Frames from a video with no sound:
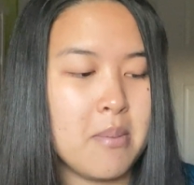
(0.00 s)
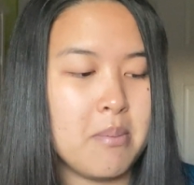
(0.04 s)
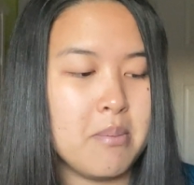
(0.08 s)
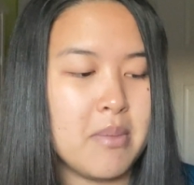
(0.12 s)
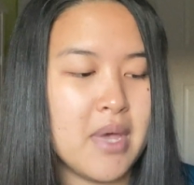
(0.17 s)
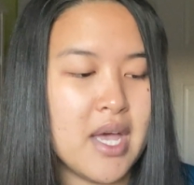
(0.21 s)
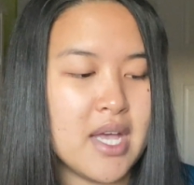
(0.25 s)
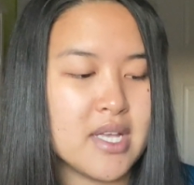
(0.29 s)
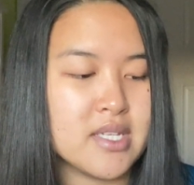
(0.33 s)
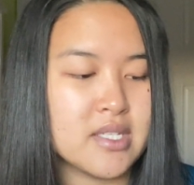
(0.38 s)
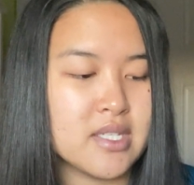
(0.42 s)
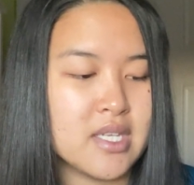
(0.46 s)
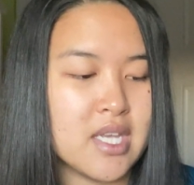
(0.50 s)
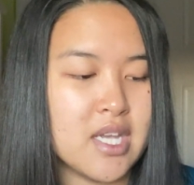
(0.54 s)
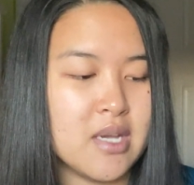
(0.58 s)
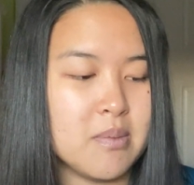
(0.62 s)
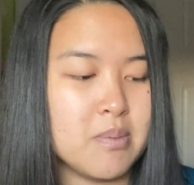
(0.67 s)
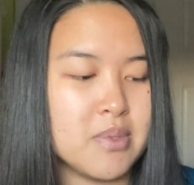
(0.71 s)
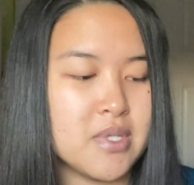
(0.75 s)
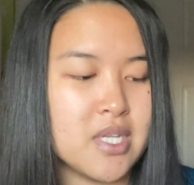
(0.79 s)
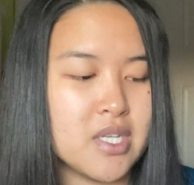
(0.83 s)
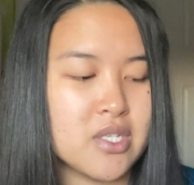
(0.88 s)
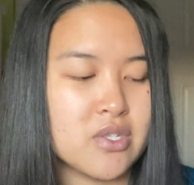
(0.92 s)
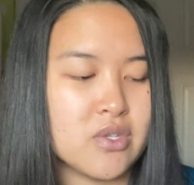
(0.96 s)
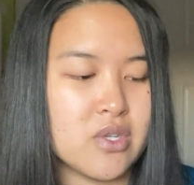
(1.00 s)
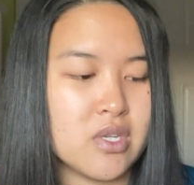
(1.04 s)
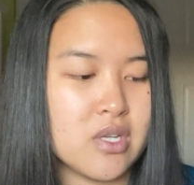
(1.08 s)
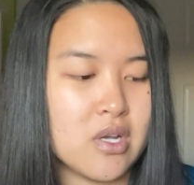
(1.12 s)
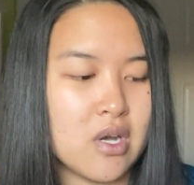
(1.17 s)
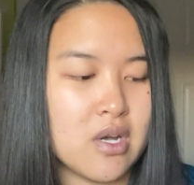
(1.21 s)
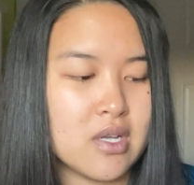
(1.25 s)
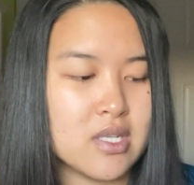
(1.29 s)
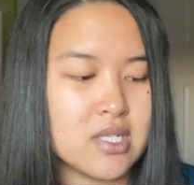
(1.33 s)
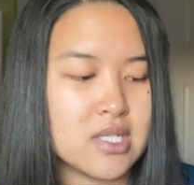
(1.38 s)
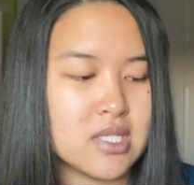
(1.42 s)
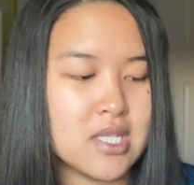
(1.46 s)
Mask can potentially
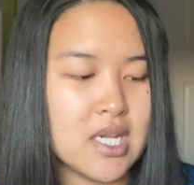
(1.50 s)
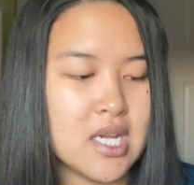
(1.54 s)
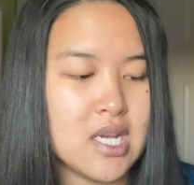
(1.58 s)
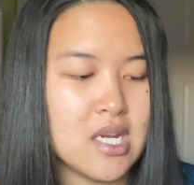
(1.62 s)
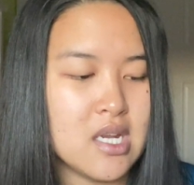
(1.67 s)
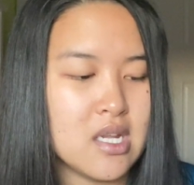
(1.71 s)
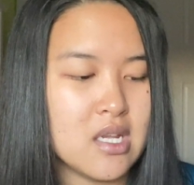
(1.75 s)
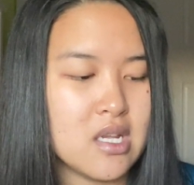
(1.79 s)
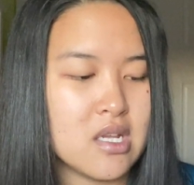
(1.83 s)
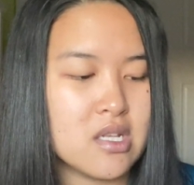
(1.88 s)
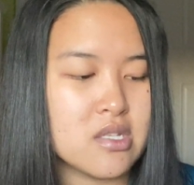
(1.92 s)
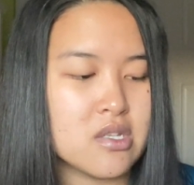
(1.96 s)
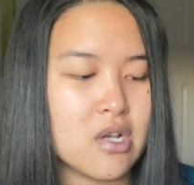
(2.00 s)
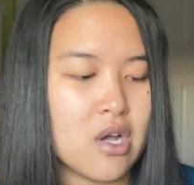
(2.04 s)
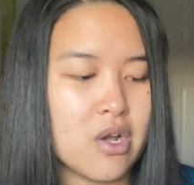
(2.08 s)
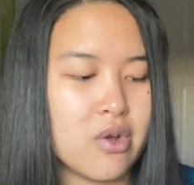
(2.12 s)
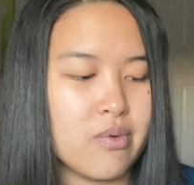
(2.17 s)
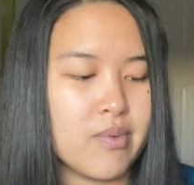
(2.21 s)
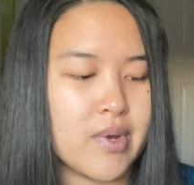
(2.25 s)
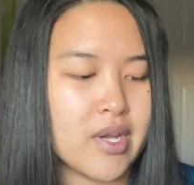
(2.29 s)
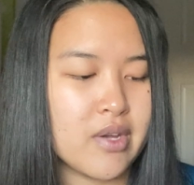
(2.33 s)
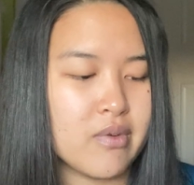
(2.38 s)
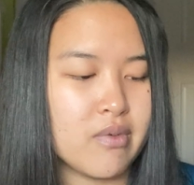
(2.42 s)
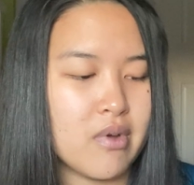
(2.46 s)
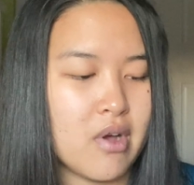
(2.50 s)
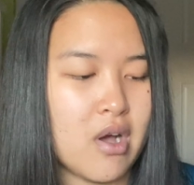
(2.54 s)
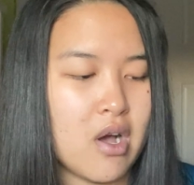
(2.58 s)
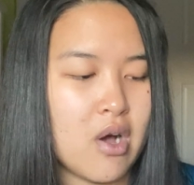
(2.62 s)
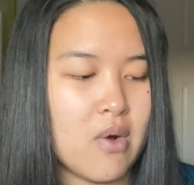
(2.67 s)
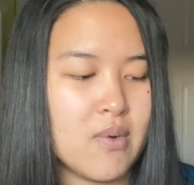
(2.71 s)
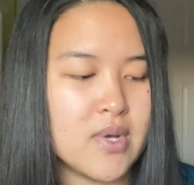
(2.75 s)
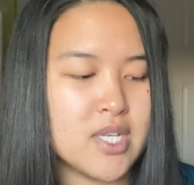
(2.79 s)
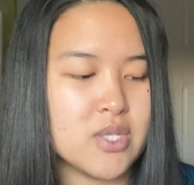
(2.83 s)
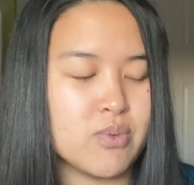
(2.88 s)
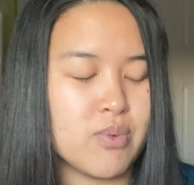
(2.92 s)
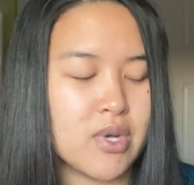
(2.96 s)
cause staining. It's
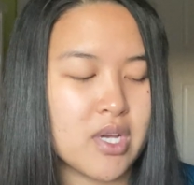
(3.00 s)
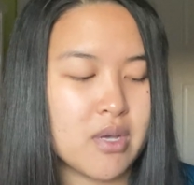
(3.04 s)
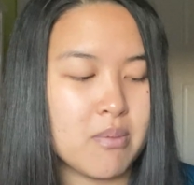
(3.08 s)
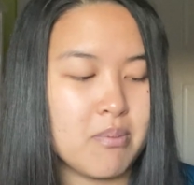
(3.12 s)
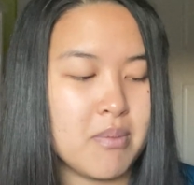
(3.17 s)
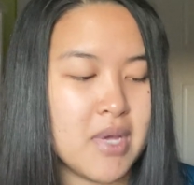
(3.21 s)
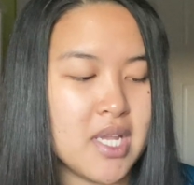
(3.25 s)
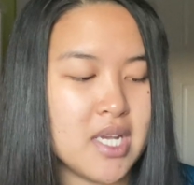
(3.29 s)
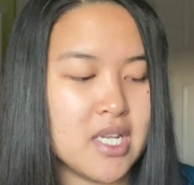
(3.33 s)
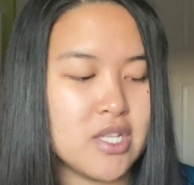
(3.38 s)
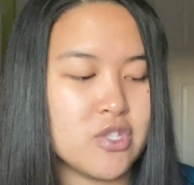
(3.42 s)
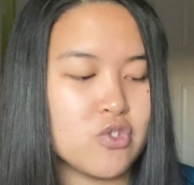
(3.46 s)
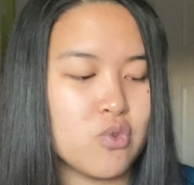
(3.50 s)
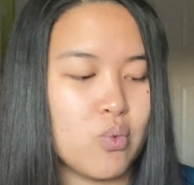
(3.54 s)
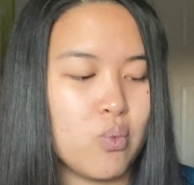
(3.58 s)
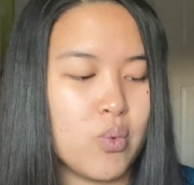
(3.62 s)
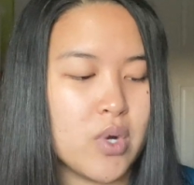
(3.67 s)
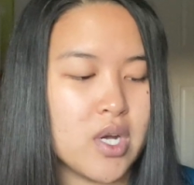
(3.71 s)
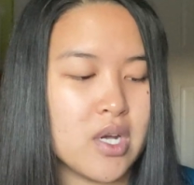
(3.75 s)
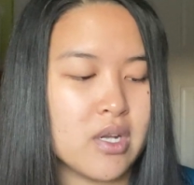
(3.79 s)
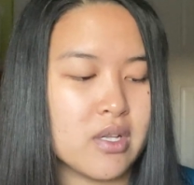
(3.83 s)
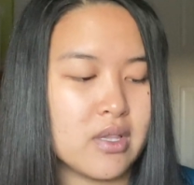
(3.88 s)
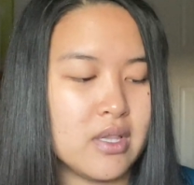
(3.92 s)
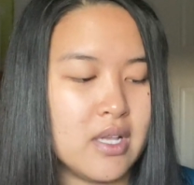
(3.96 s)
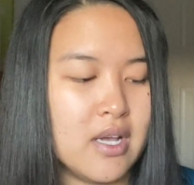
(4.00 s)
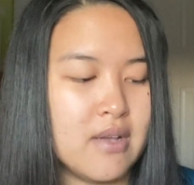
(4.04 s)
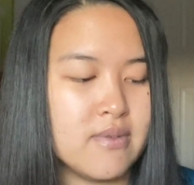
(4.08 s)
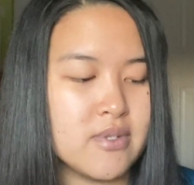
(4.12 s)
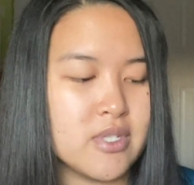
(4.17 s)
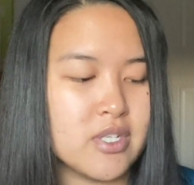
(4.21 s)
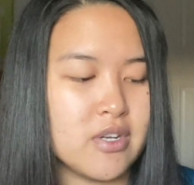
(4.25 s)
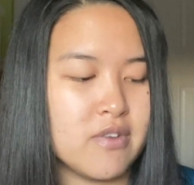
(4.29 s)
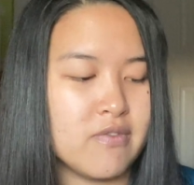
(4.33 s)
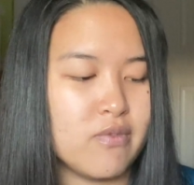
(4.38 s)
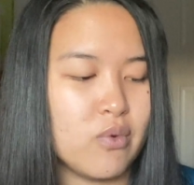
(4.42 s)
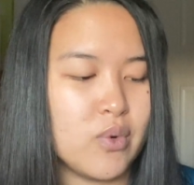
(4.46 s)
always recommended to wear gloves
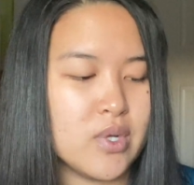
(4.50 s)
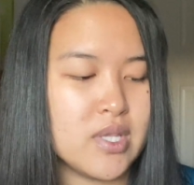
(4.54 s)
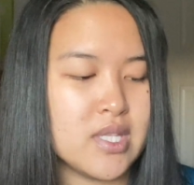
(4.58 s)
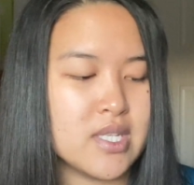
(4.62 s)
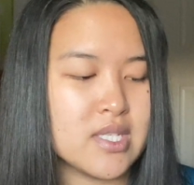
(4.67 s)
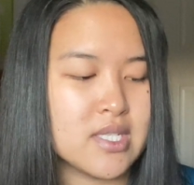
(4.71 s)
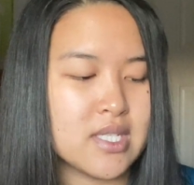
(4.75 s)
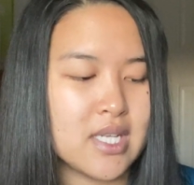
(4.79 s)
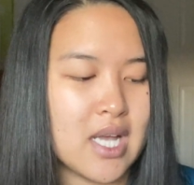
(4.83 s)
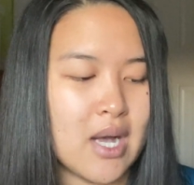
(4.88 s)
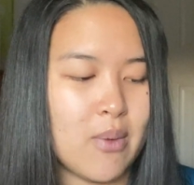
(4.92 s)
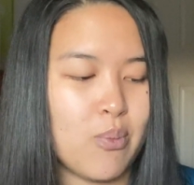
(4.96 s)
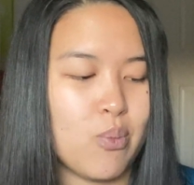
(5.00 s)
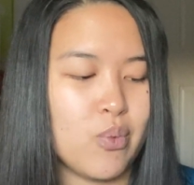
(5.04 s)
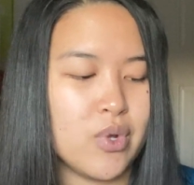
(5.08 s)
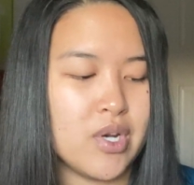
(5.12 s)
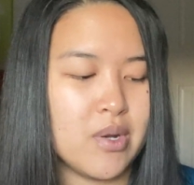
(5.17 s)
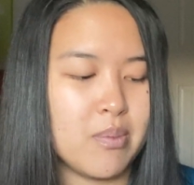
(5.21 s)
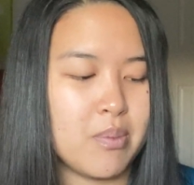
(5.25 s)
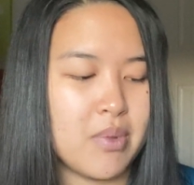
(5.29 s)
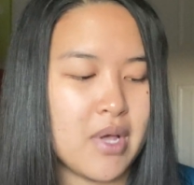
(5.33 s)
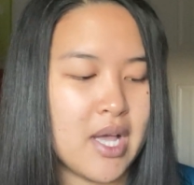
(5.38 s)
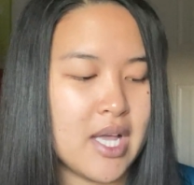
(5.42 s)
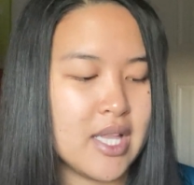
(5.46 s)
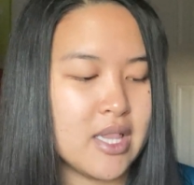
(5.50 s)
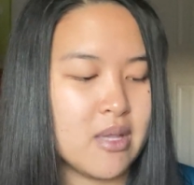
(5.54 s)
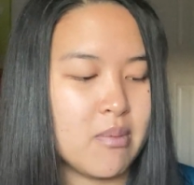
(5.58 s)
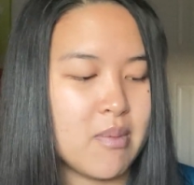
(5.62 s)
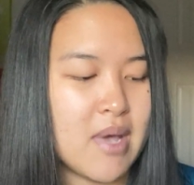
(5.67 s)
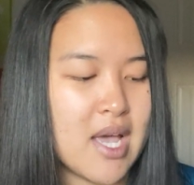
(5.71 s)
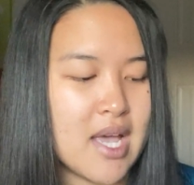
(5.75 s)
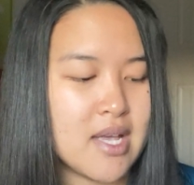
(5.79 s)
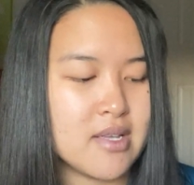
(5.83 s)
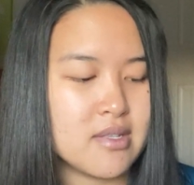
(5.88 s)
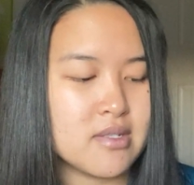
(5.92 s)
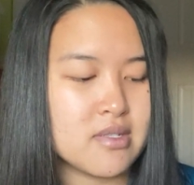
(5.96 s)
and avoid the scalp when applying the
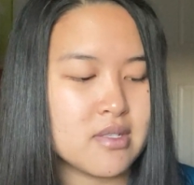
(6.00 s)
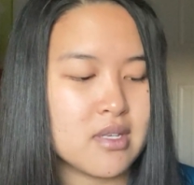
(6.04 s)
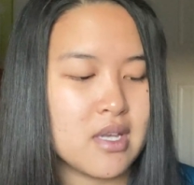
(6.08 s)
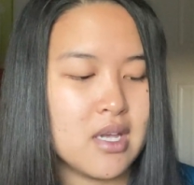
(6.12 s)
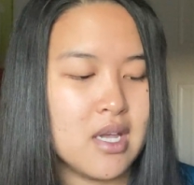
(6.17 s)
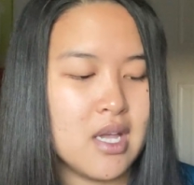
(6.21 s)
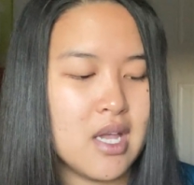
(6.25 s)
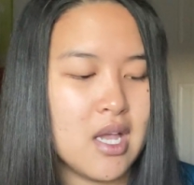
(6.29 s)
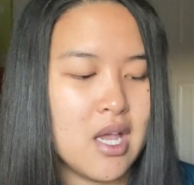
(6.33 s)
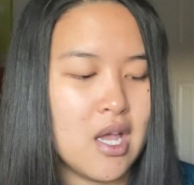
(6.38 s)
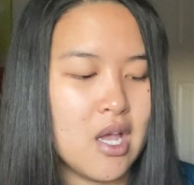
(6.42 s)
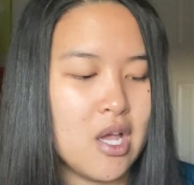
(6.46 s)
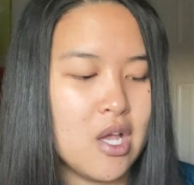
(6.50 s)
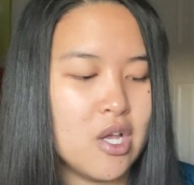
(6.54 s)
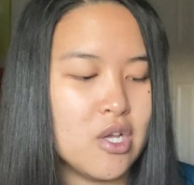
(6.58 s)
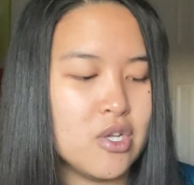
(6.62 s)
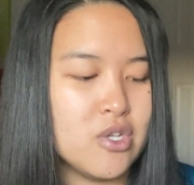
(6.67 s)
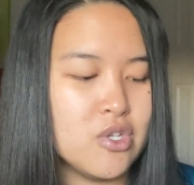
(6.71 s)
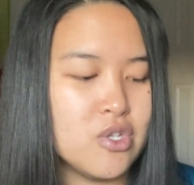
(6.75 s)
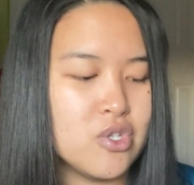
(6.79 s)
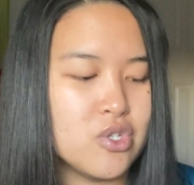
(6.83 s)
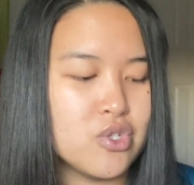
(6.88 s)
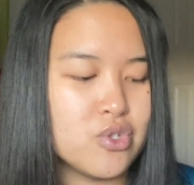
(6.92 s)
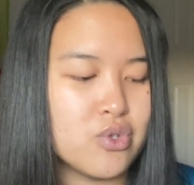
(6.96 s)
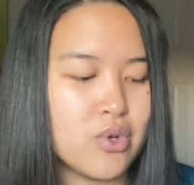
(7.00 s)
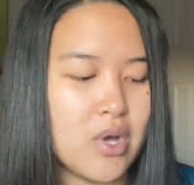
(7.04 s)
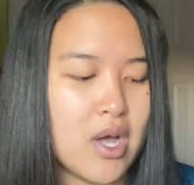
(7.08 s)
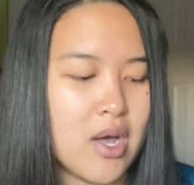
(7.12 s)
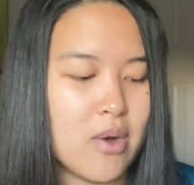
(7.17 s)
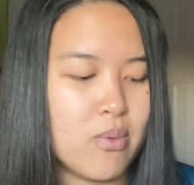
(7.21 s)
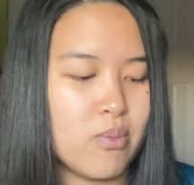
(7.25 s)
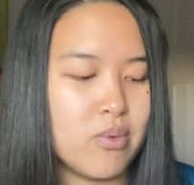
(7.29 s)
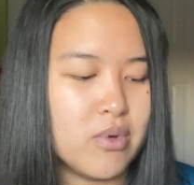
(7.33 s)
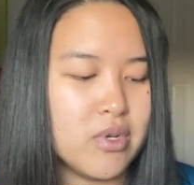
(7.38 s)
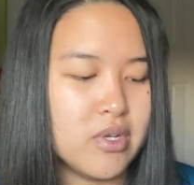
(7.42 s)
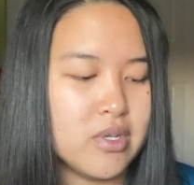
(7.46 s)
mask. So
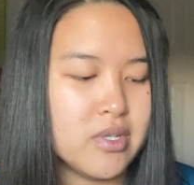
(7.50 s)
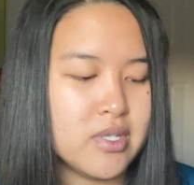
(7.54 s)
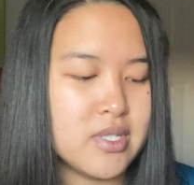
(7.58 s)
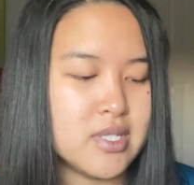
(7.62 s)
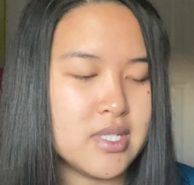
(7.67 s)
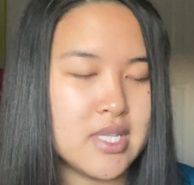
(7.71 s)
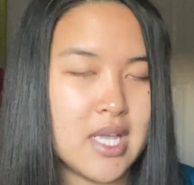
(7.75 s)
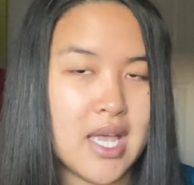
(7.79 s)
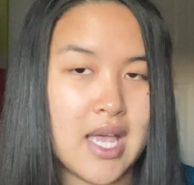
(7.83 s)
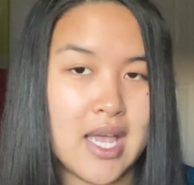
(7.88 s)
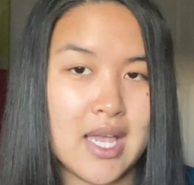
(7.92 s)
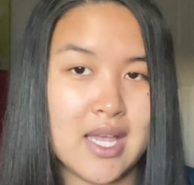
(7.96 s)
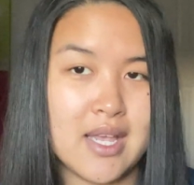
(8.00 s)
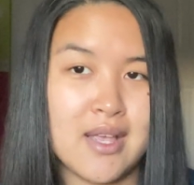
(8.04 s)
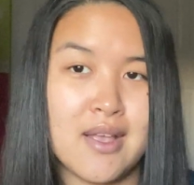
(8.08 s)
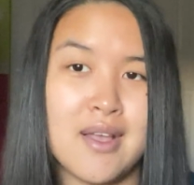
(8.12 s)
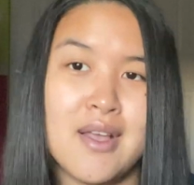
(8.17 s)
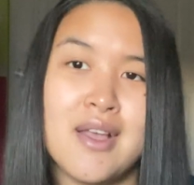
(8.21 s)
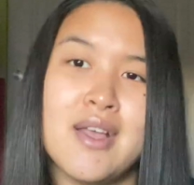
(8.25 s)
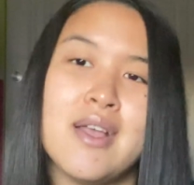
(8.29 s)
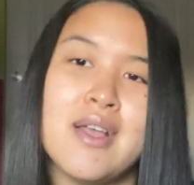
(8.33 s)
I will say